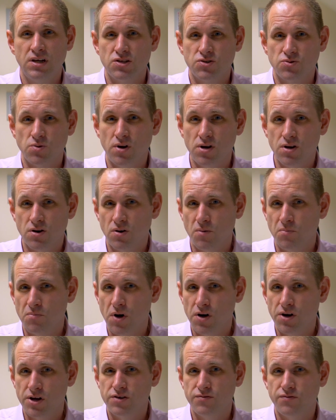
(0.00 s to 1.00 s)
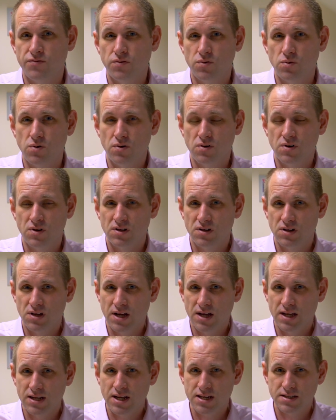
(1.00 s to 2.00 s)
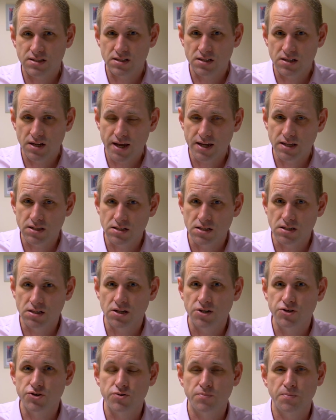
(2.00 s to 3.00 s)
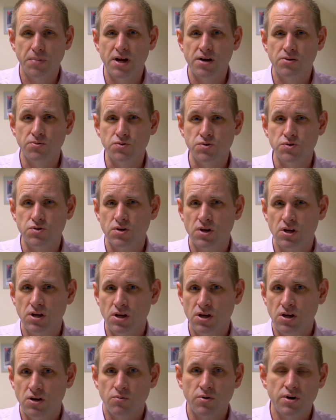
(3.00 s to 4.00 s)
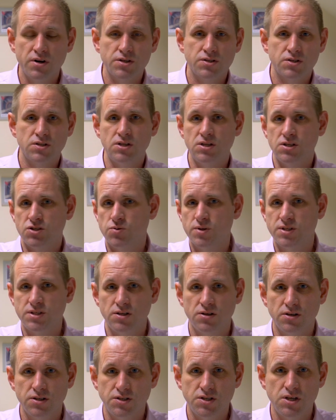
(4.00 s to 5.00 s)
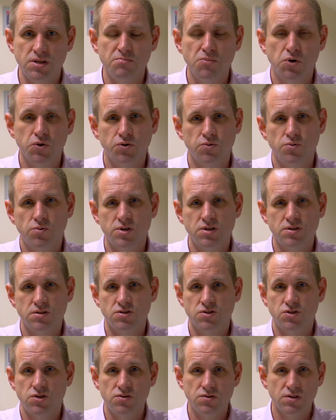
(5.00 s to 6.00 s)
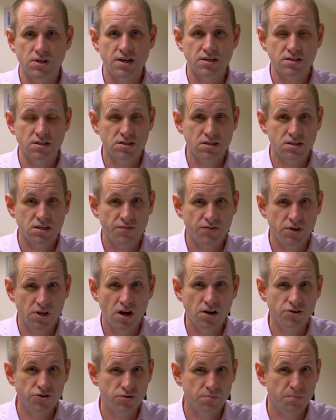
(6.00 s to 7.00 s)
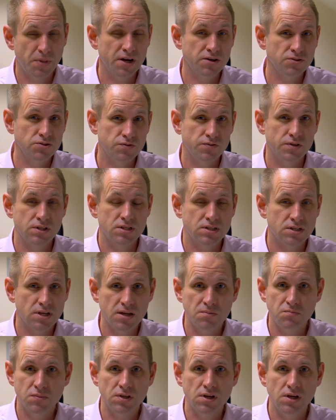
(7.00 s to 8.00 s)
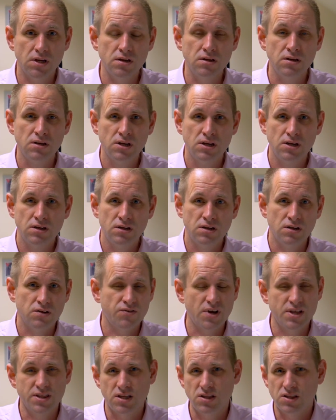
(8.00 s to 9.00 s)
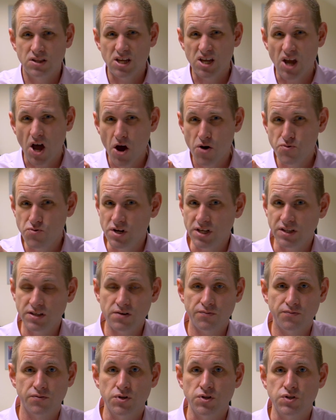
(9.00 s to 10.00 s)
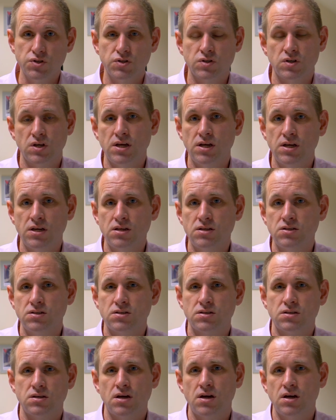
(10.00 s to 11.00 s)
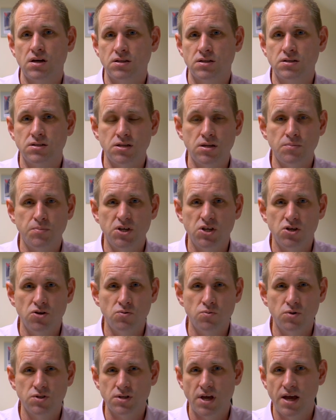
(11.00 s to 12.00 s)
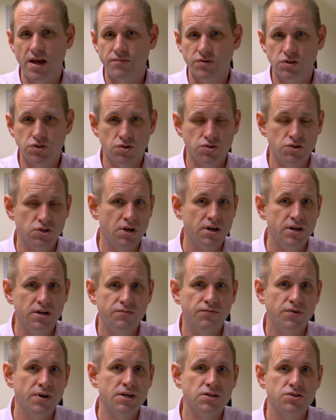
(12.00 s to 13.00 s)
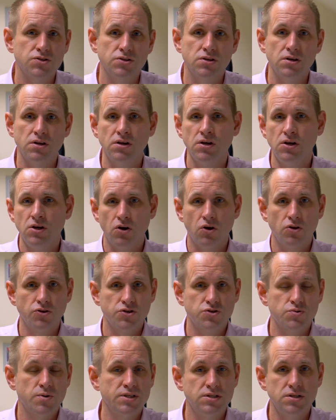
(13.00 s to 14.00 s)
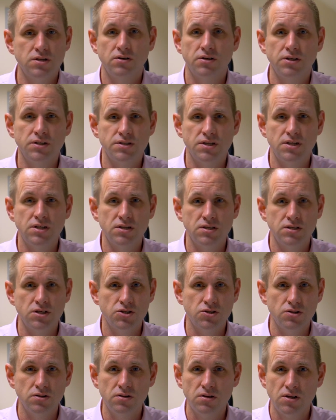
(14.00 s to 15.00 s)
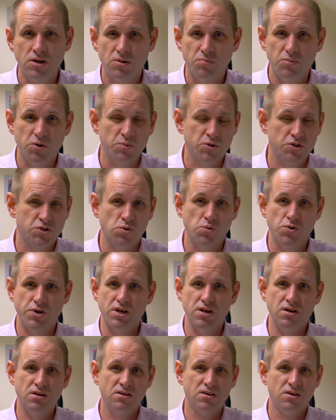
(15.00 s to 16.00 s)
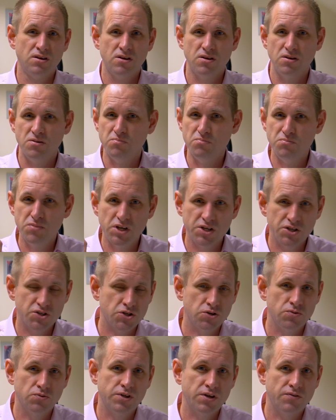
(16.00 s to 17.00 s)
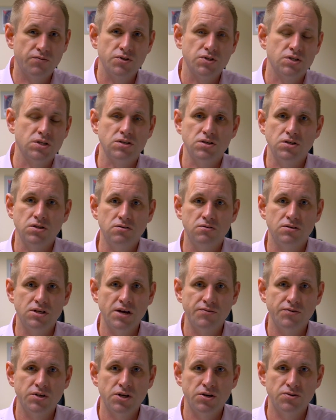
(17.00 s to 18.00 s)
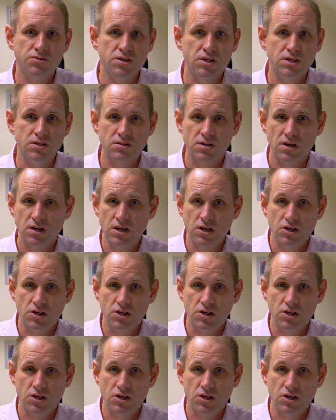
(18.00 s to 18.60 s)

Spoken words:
So I got mine for less than £1,800, whereas the 2019 model was £2,700 for the same thing. In fact, the only difference is the CPU was ever so slightly faster on the 2019 edition, but we're talking minuscule differences that you'd never notice.